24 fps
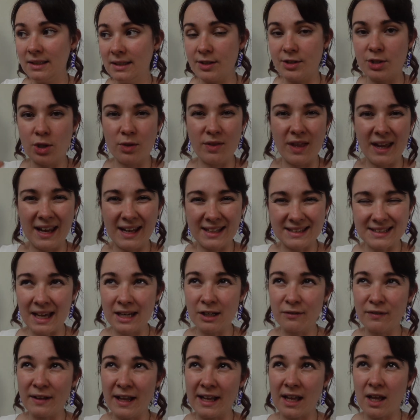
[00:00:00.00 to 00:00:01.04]
so that it's
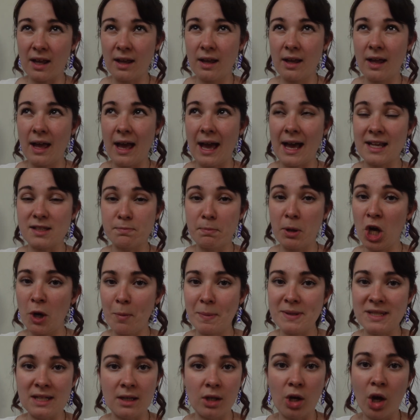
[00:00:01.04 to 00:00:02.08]
kind of like has
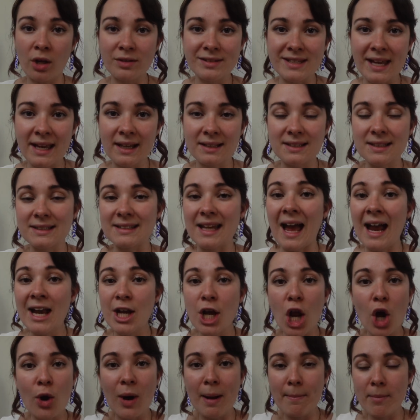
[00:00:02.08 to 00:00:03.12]
purpose in a context? Because I
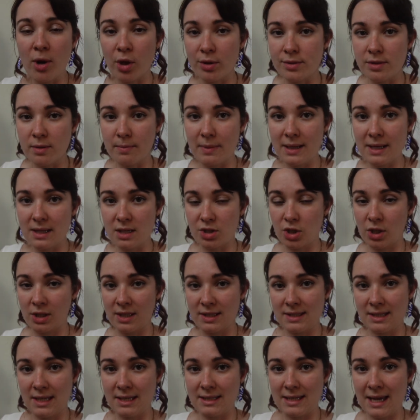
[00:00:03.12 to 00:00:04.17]
know I'm not somebody that's going
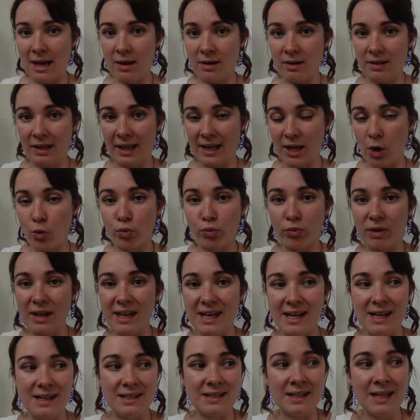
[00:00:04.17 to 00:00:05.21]
to sit down and like
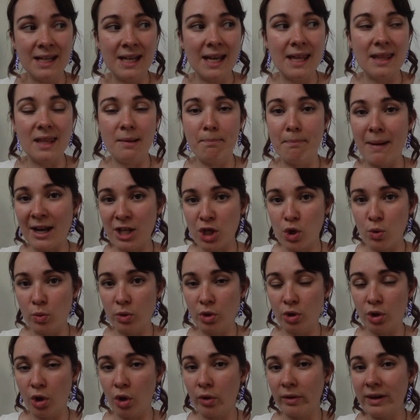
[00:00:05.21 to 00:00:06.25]
read the
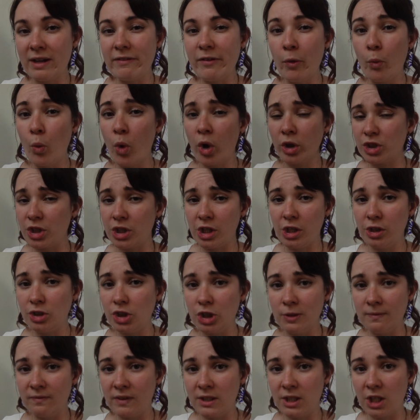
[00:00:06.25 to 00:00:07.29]
manual or even watch a
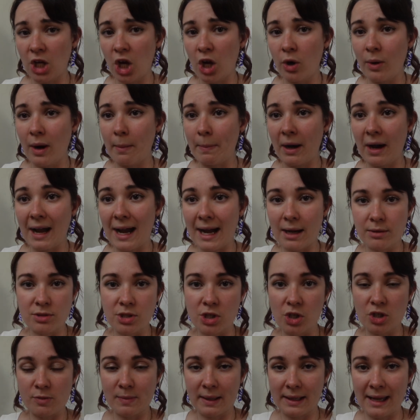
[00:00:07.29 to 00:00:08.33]
YouTube video about how
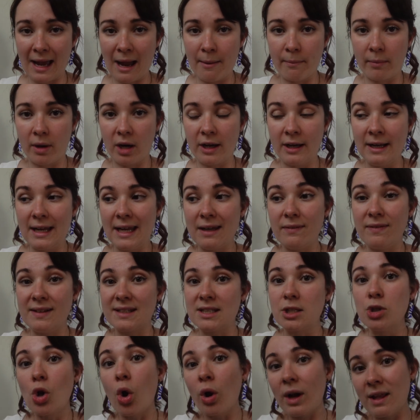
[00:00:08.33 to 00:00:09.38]
to use my camera if
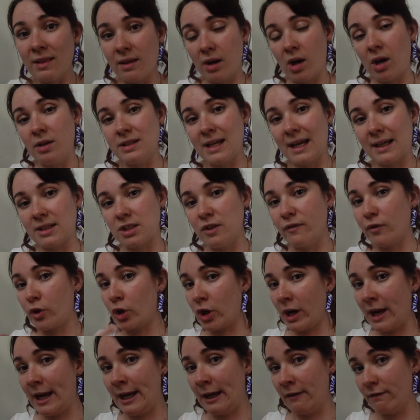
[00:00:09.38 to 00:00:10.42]
it's not in the context of
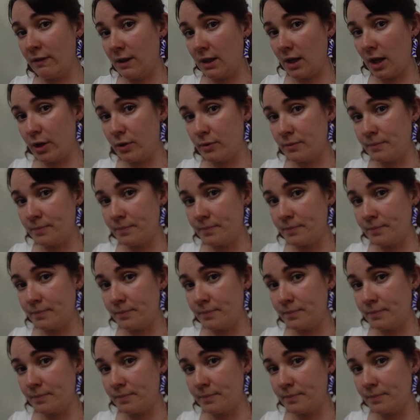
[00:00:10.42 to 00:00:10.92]
creating a video.